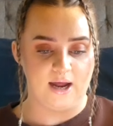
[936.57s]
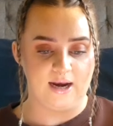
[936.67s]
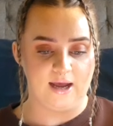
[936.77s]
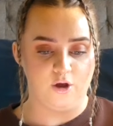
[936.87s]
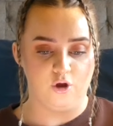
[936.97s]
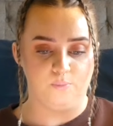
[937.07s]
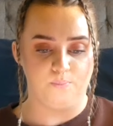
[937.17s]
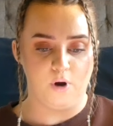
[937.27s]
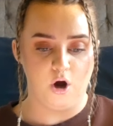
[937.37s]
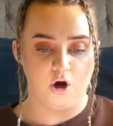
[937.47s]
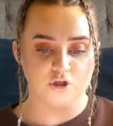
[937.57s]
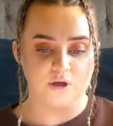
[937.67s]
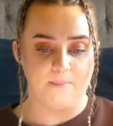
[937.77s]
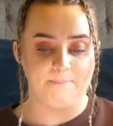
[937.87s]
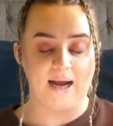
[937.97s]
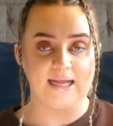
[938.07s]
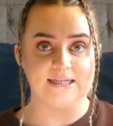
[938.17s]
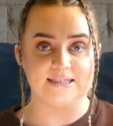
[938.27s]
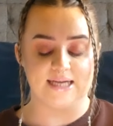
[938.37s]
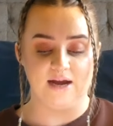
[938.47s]
and I heard pots
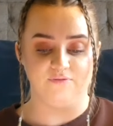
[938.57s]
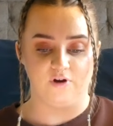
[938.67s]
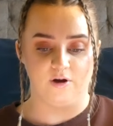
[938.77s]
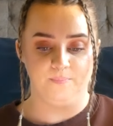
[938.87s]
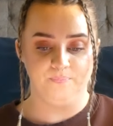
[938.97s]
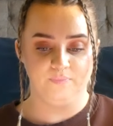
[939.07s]
banging together.